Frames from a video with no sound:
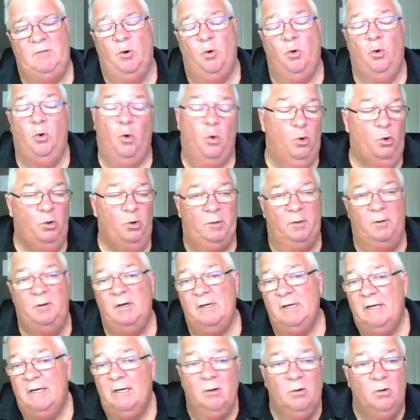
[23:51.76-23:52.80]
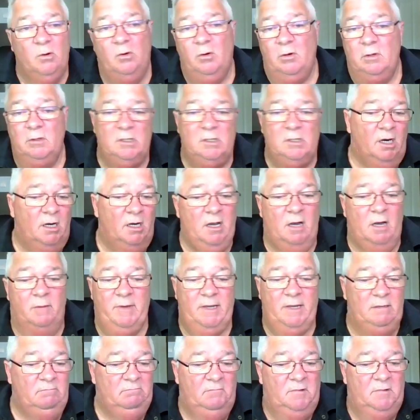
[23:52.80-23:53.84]
or or or you know, I
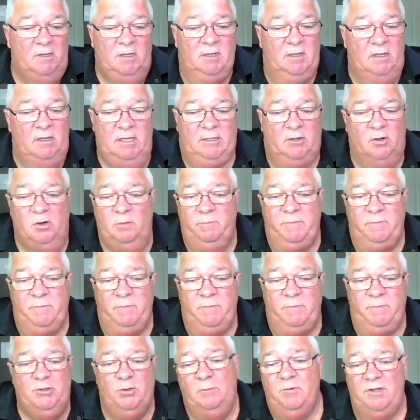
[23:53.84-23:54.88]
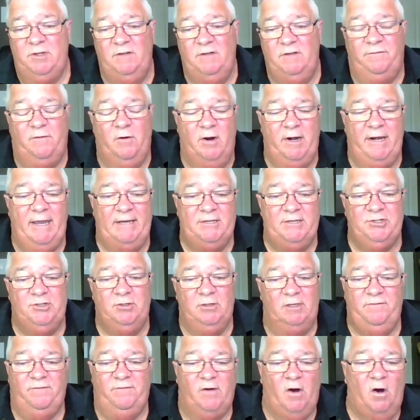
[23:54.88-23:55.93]
mean, it could be talking with your
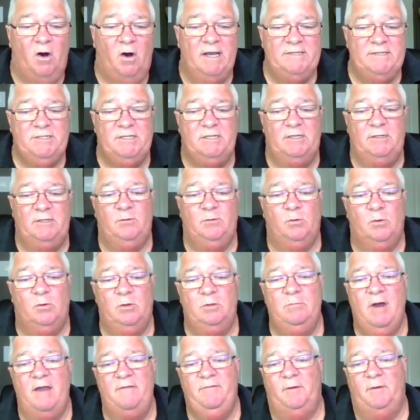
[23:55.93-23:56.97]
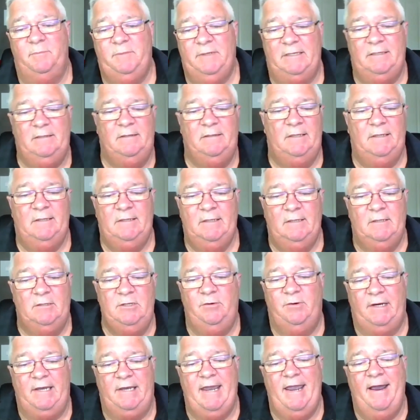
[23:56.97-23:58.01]
financial advisor or whoever, but
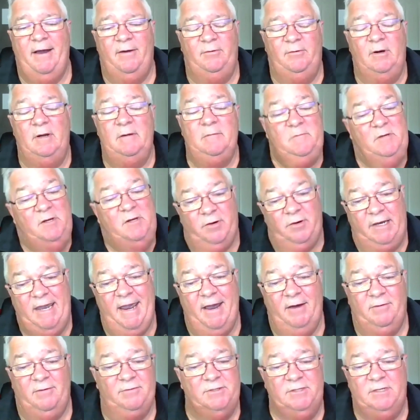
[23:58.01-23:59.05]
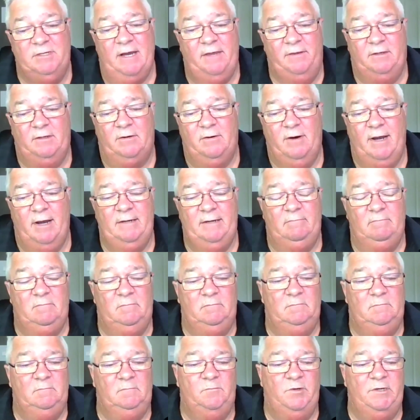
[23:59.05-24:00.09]
your account. Your account's another great
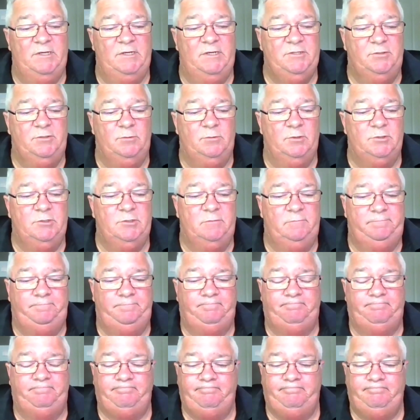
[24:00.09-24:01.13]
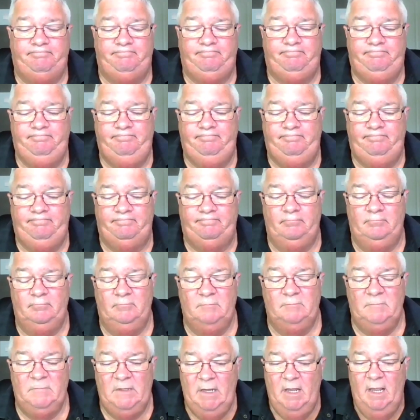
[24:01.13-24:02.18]
resource.
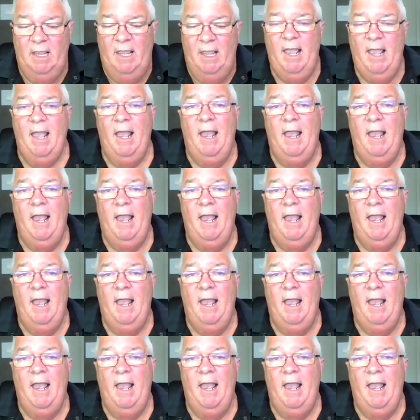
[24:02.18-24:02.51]
Yeah, good